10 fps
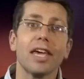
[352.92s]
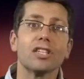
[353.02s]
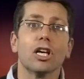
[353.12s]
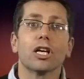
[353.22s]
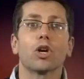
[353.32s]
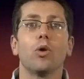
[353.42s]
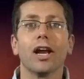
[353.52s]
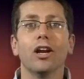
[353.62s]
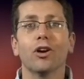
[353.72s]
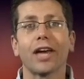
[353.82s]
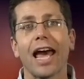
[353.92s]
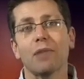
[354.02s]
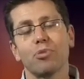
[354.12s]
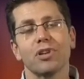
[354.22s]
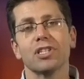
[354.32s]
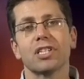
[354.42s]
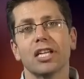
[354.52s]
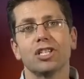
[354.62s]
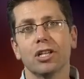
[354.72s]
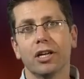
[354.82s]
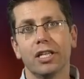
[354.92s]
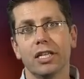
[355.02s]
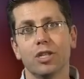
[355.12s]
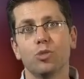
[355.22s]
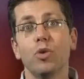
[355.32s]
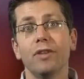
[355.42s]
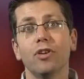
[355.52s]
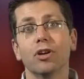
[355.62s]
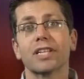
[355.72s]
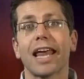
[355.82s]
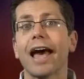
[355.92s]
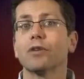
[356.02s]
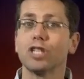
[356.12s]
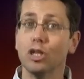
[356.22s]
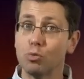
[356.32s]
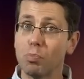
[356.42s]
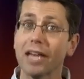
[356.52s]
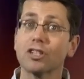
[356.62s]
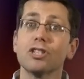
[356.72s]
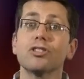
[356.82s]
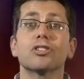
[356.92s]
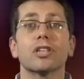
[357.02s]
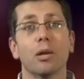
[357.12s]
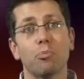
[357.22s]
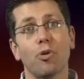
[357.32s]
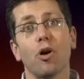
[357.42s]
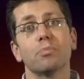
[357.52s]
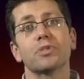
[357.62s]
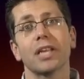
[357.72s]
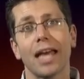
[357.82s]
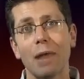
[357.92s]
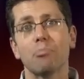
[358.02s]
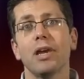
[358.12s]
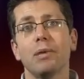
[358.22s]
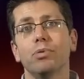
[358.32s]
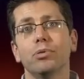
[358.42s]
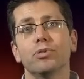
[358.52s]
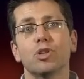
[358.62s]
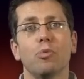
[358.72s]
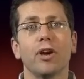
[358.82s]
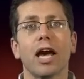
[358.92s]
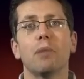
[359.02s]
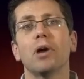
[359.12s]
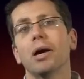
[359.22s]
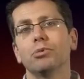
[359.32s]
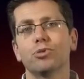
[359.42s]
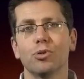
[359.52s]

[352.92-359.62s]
there's a quick look at presentation ideas. We've looked at how to use pictures and props and people to bring our Bible